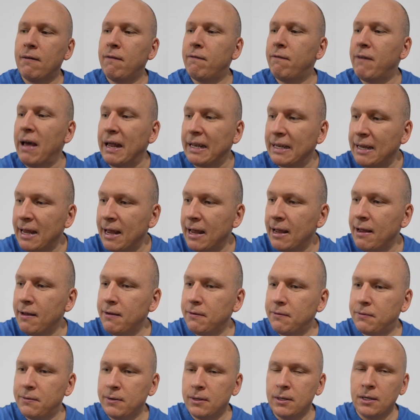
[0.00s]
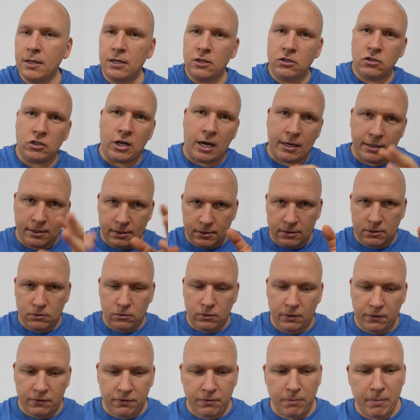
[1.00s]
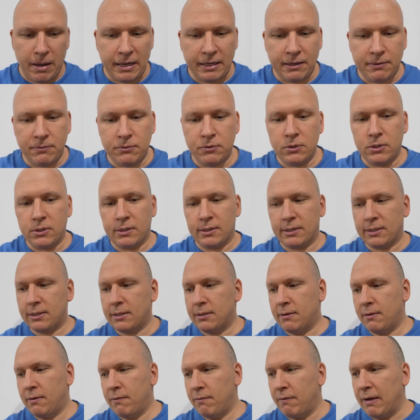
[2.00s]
that have channels with many viewers